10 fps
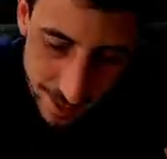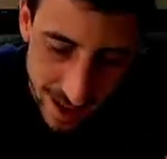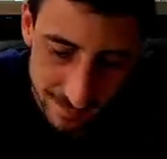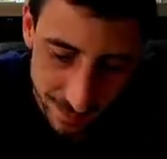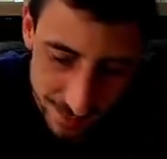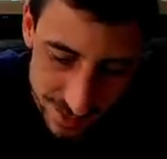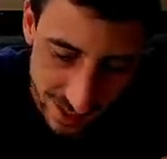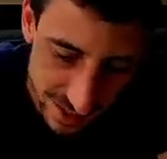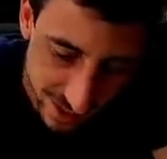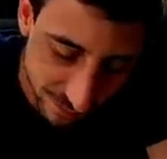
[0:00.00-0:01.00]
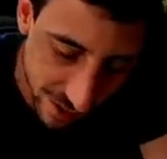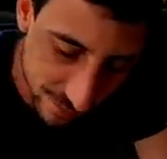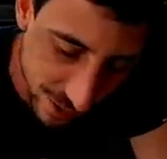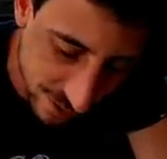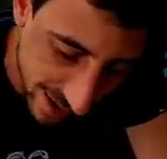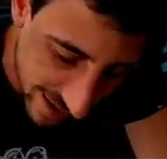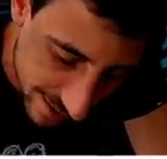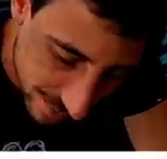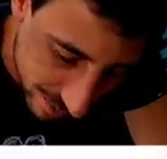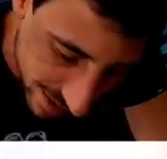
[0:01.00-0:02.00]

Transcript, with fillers: number ever. 65. We don't got it,